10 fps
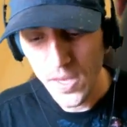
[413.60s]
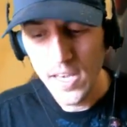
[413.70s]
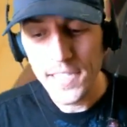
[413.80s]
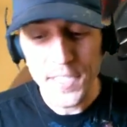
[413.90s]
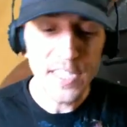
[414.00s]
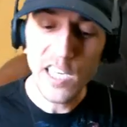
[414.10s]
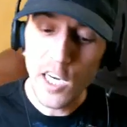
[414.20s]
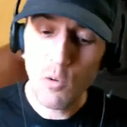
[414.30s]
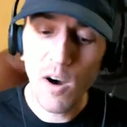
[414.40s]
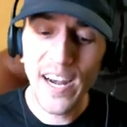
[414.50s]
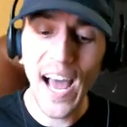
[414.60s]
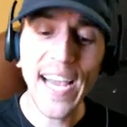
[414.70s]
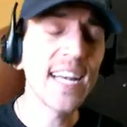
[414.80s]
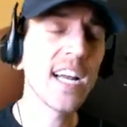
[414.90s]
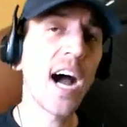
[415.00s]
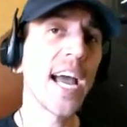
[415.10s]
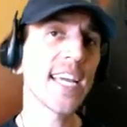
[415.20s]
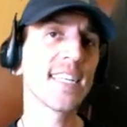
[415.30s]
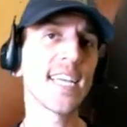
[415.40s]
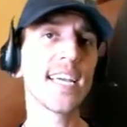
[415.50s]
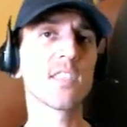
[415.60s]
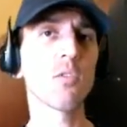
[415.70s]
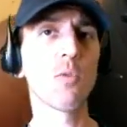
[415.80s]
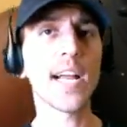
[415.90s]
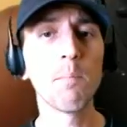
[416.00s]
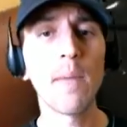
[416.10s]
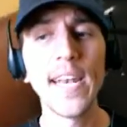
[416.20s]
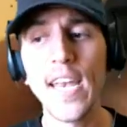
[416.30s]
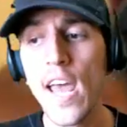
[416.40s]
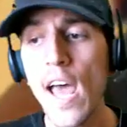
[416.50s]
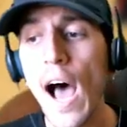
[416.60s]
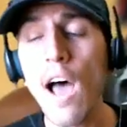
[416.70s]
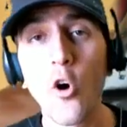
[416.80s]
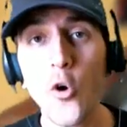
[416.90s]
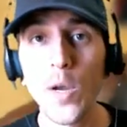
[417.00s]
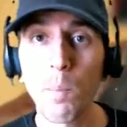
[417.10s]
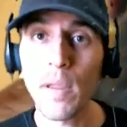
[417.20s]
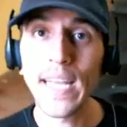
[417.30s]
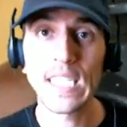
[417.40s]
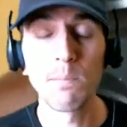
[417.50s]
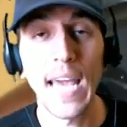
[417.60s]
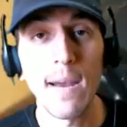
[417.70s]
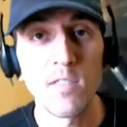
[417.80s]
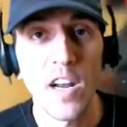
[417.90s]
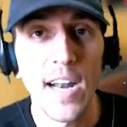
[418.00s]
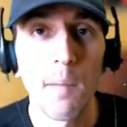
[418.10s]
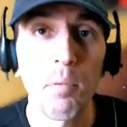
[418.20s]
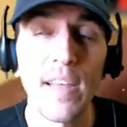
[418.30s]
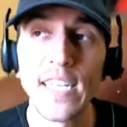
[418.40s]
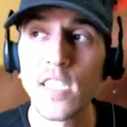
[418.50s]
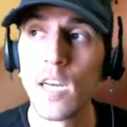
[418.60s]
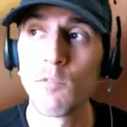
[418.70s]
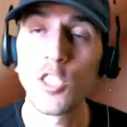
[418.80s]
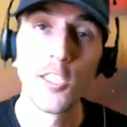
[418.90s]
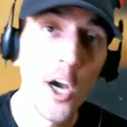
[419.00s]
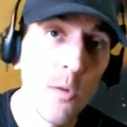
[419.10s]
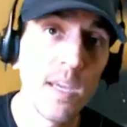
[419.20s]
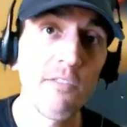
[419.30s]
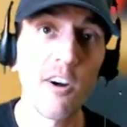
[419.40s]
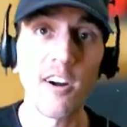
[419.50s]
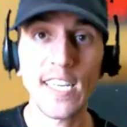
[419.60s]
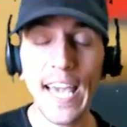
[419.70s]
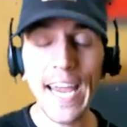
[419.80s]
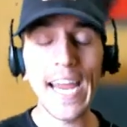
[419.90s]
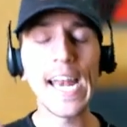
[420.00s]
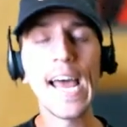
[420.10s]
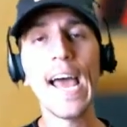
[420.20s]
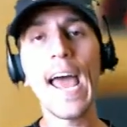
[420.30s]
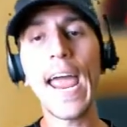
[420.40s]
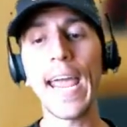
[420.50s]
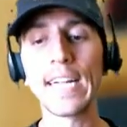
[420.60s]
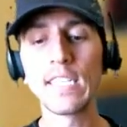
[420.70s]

this is a good one. I can I can say it's recommended. I already played some games on it. I played some Shinobi for arcade and